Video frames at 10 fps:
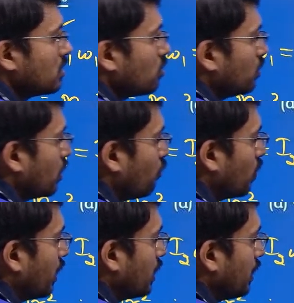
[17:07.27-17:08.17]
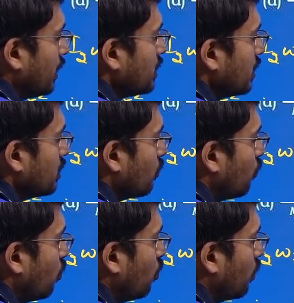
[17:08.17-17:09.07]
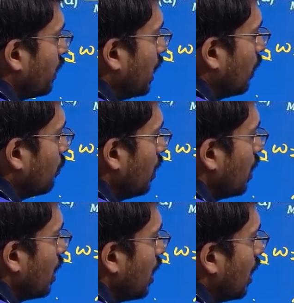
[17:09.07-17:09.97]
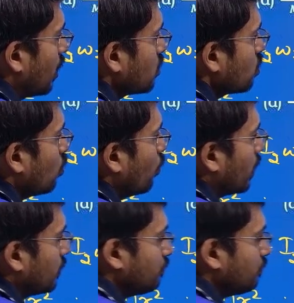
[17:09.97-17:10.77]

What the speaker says: So therefore I can write as it is a 4 m r square.